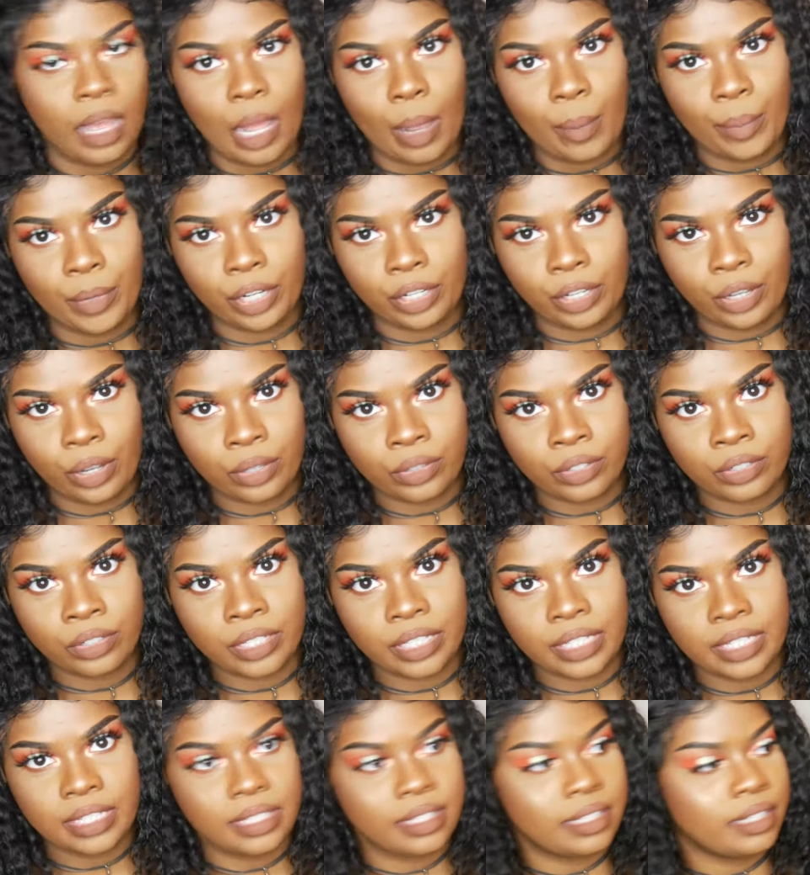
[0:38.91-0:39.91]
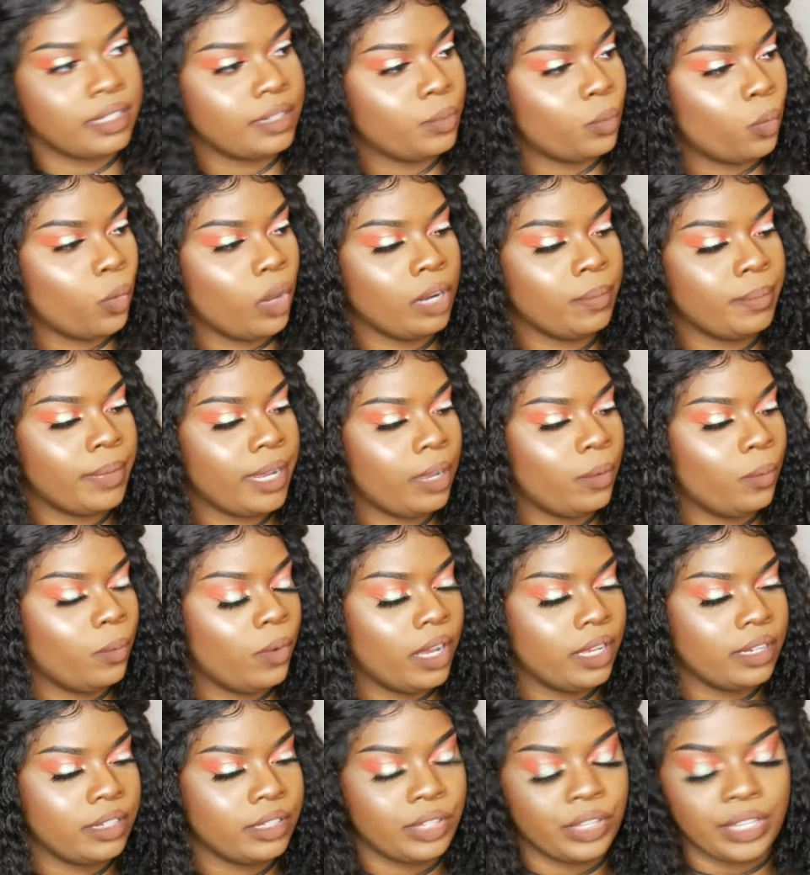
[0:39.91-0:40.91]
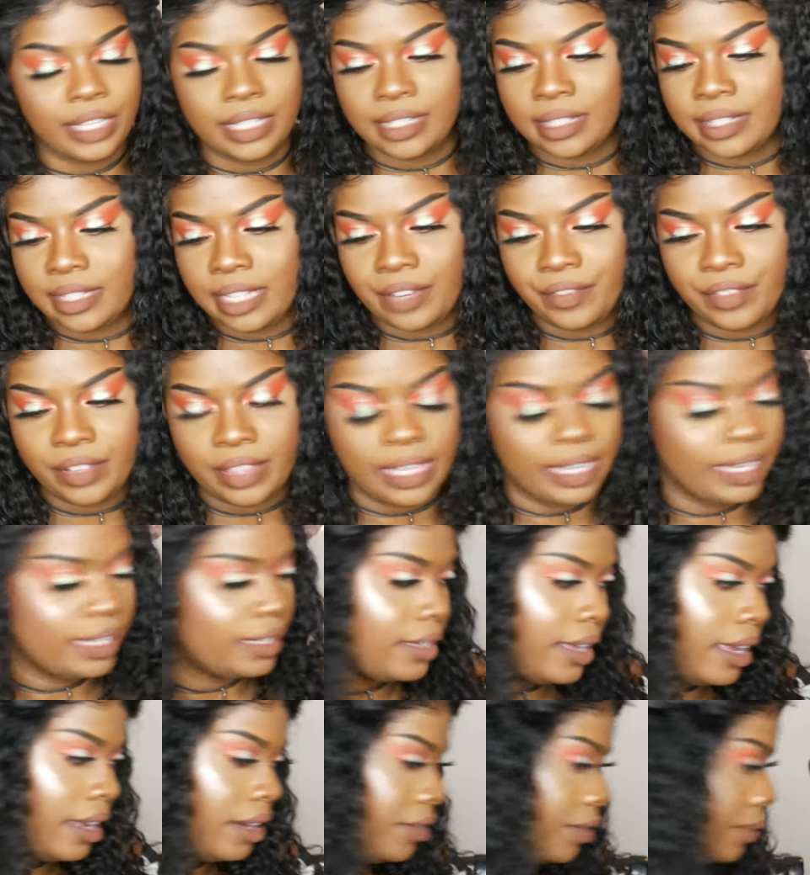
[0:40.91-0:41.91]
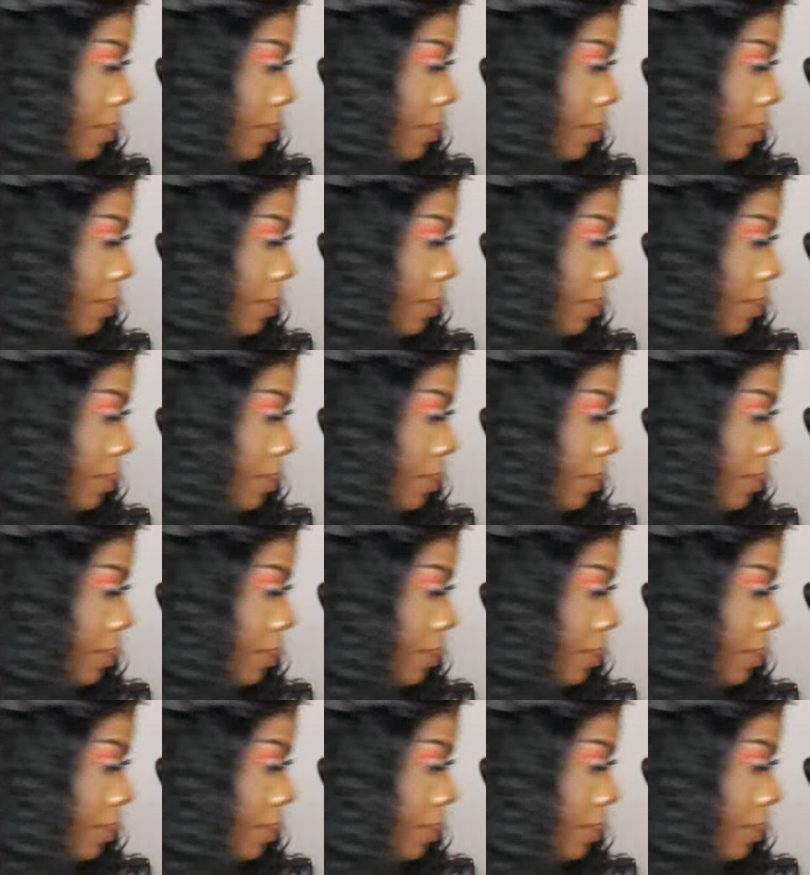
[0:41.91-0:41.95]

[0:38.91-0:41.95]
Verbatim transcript: I'm gonna go through these one by one so you can see everything inside of